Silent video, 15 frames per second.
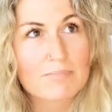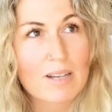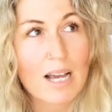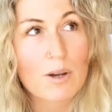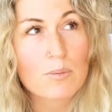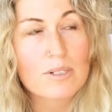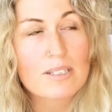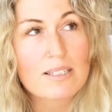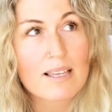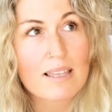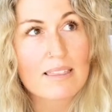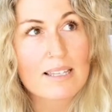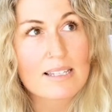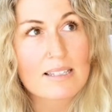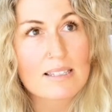I will say
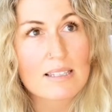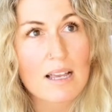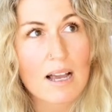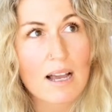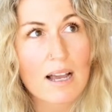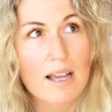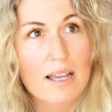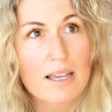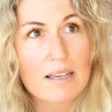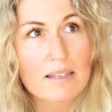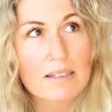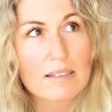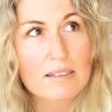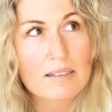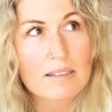this,
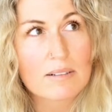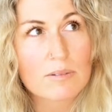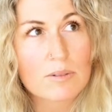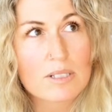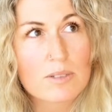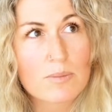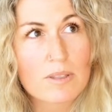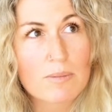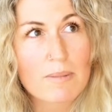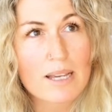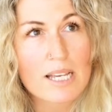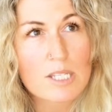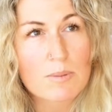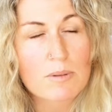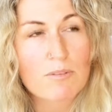I was with my
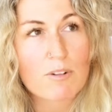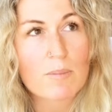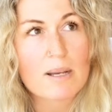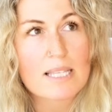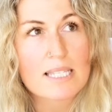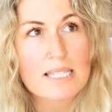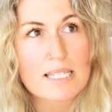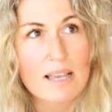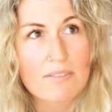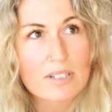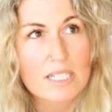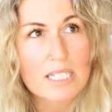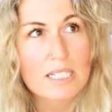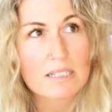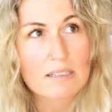husband for about
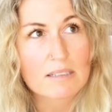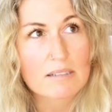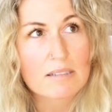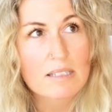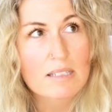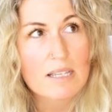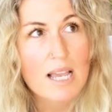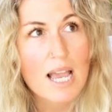7 years,